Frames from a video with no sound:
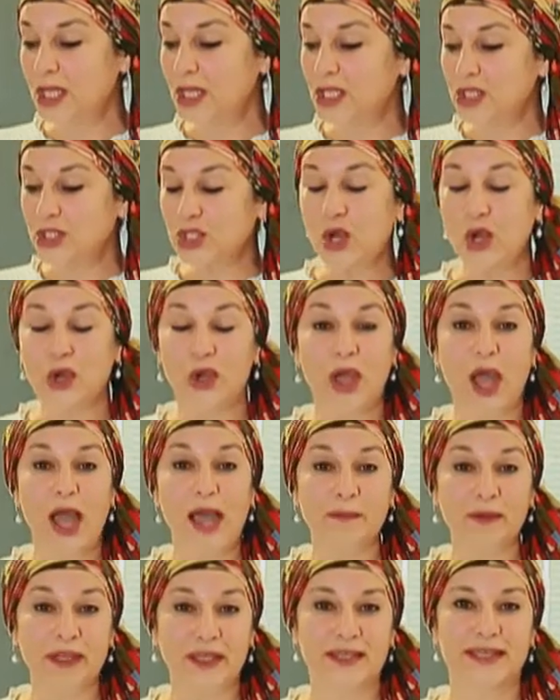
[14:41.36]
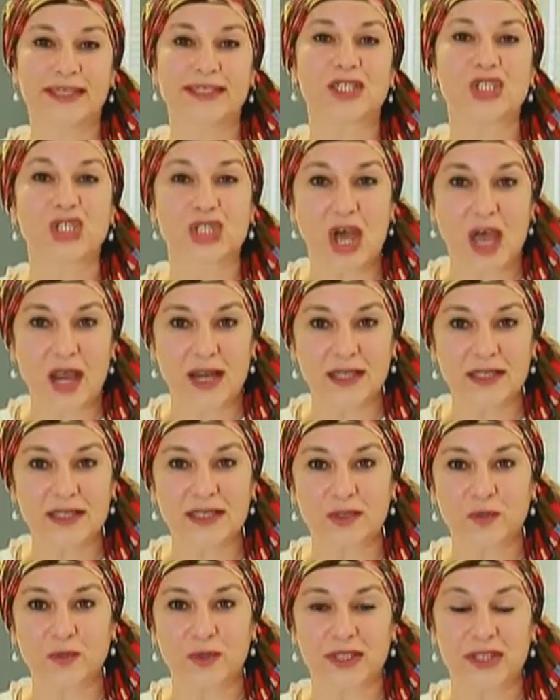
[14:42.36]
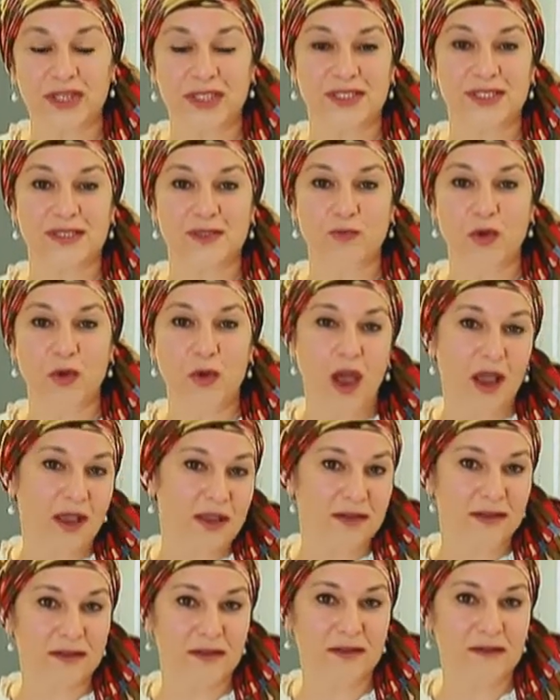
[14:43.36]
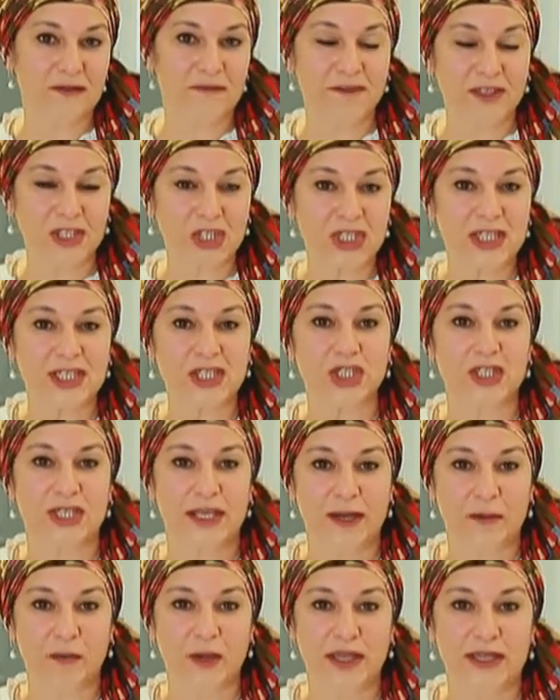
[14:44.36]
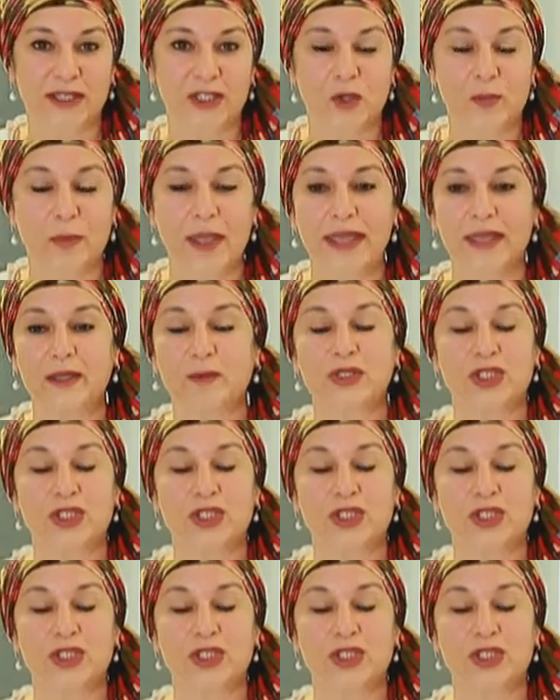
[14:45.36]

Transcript: So I'm going to get started with this Moroccan fish dish that I'm going to make,